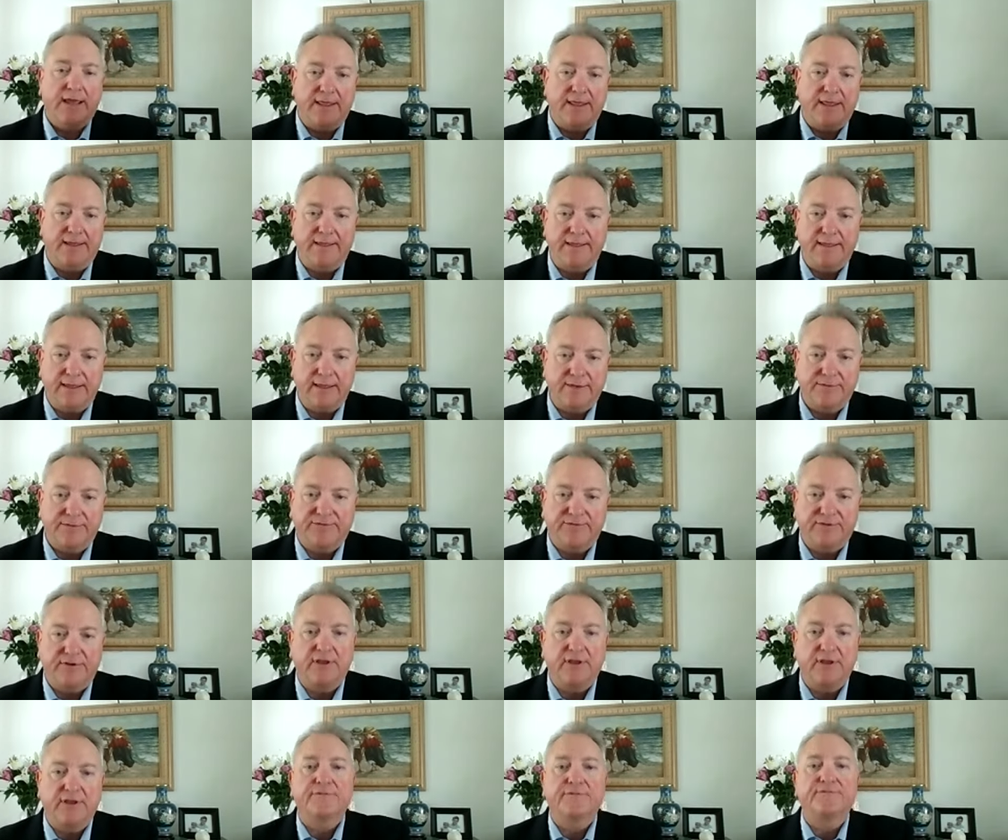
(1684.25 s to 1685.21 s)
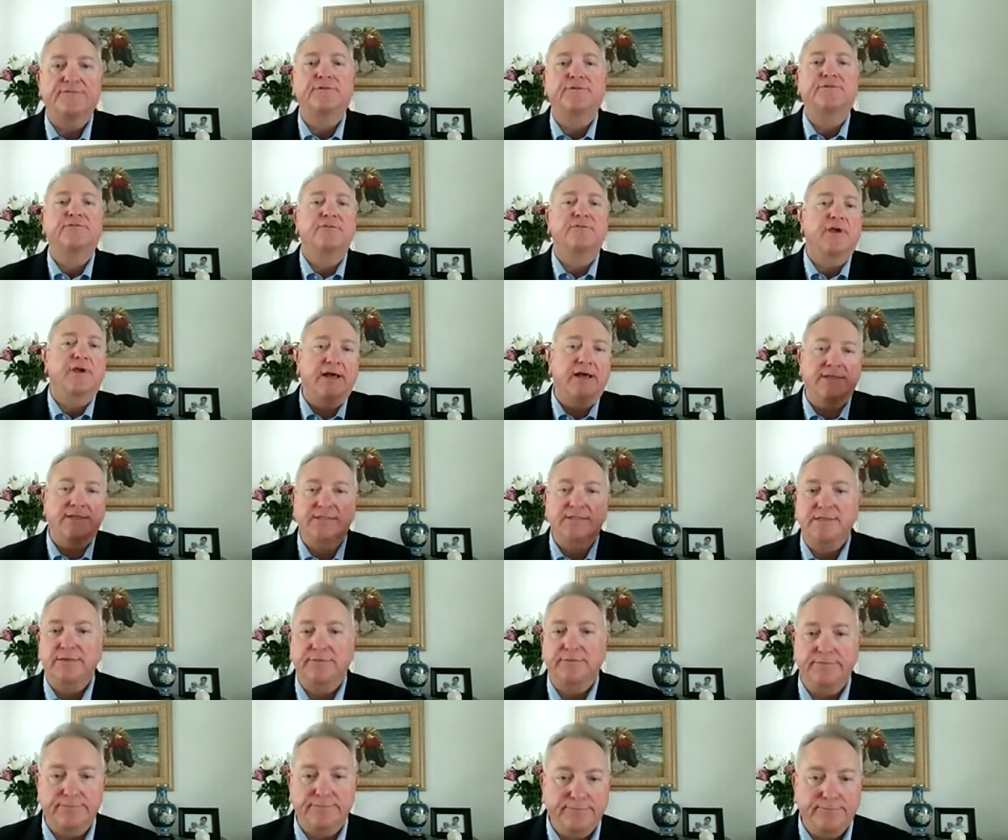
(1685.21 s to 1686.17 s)
and then they see if it's got
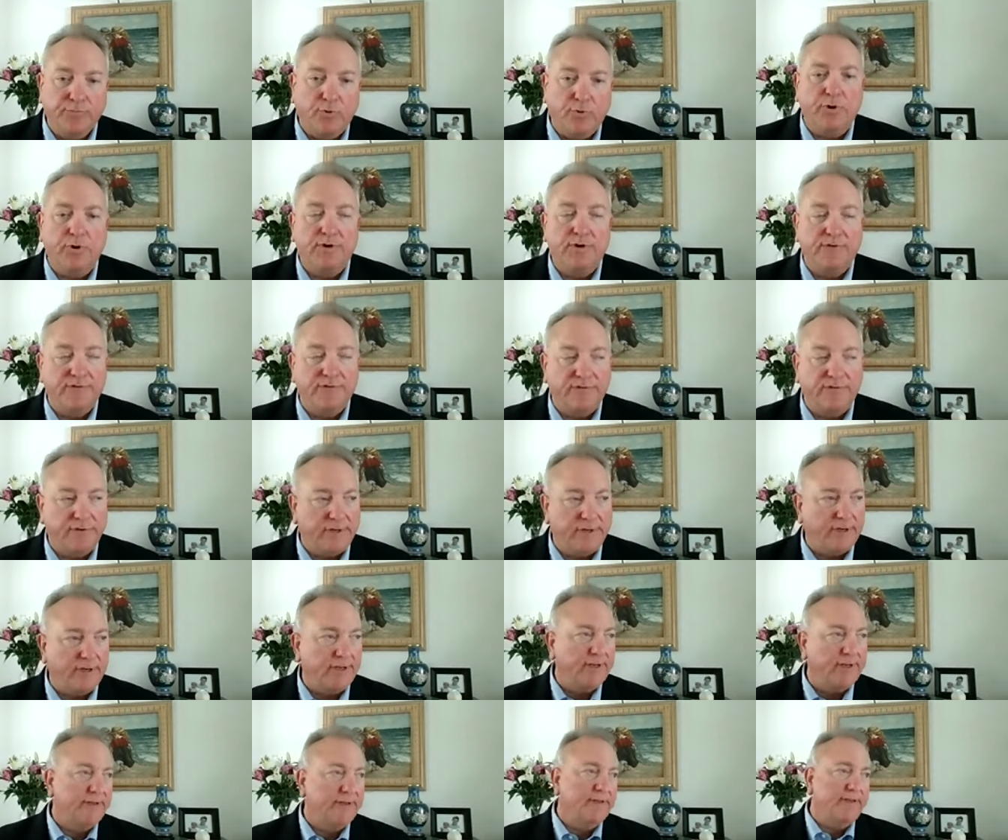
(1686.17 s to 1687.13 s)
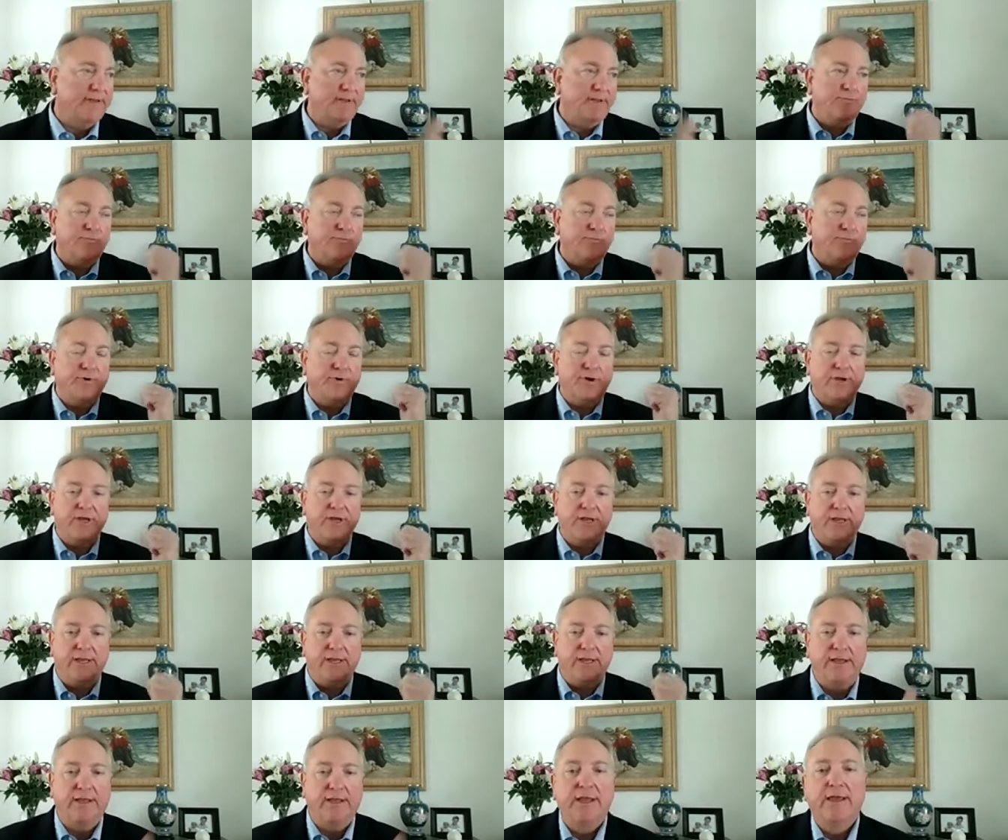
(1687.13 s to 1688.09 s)
some poison in it, and they bring it in
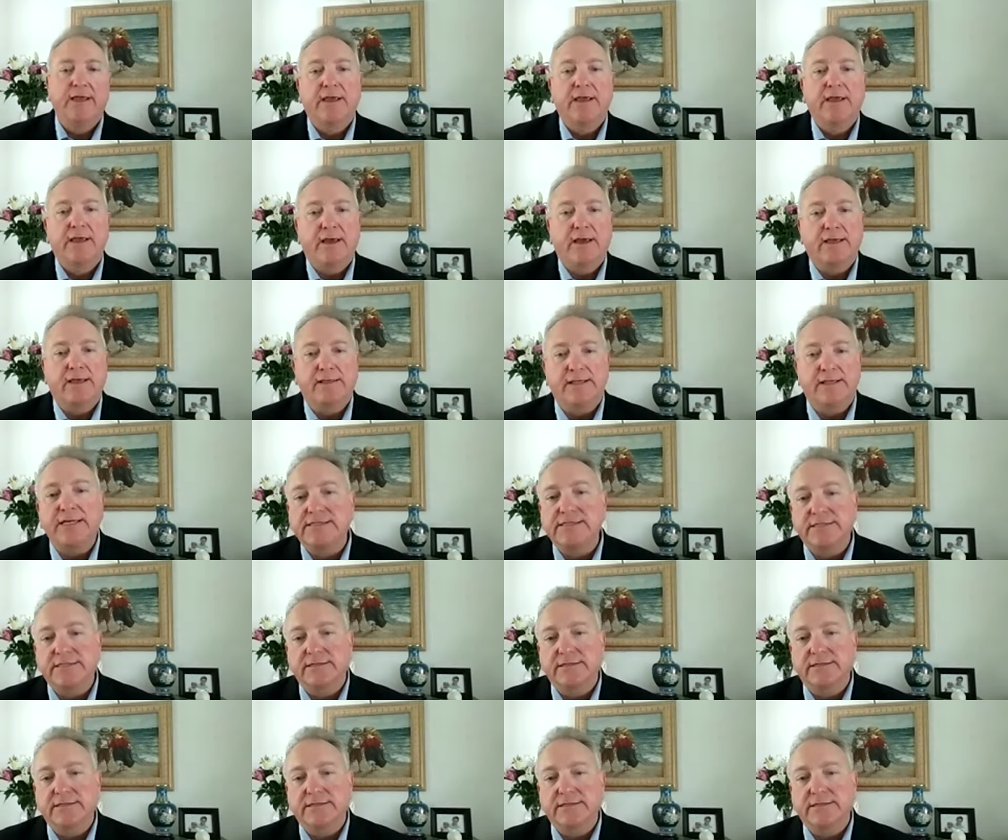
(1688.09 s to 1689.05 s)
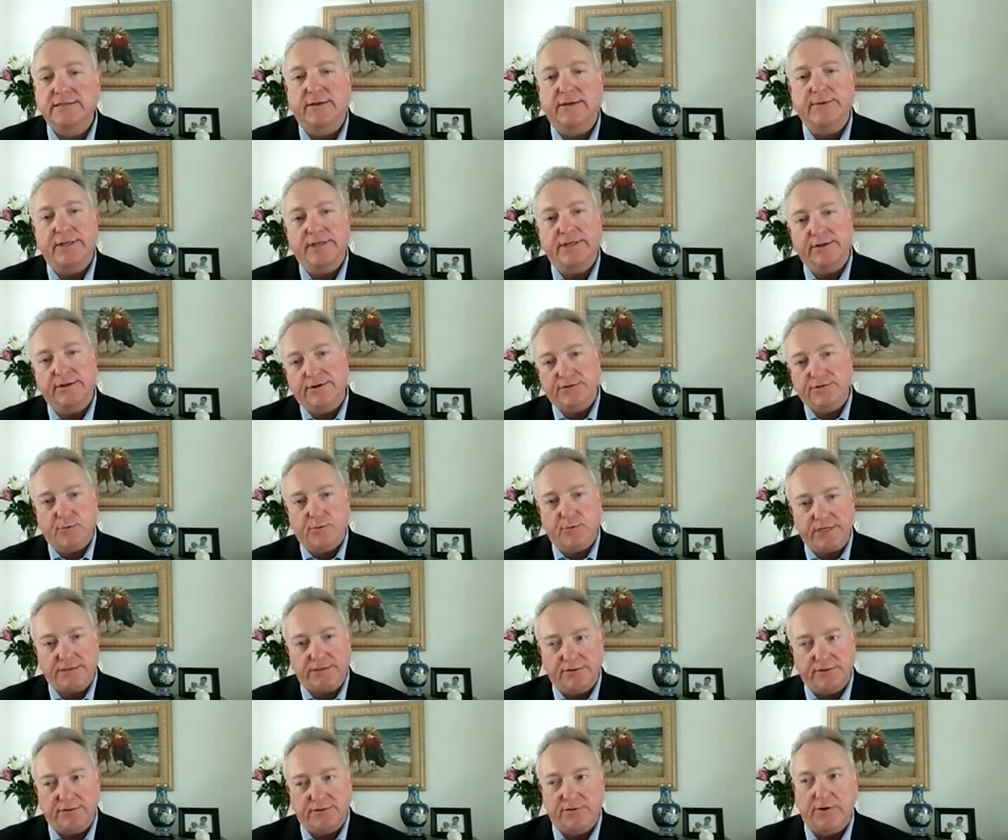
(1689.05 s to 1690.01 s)
unless I mean there's
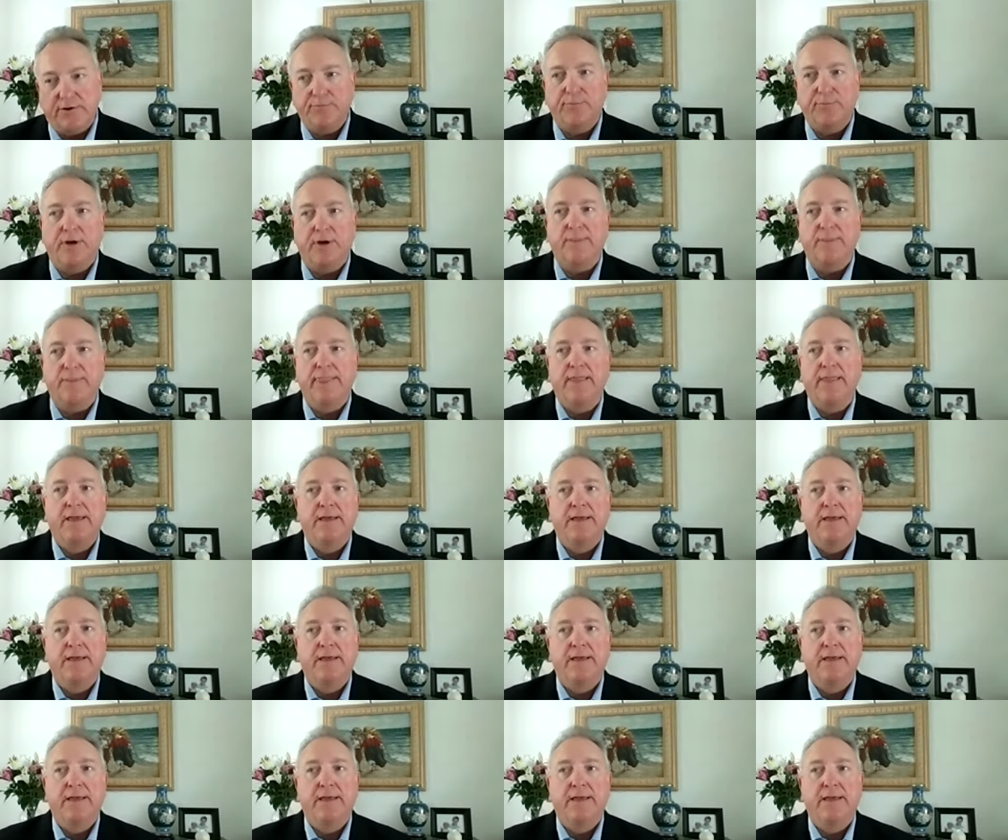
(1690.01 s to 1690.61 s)
ways to do it, but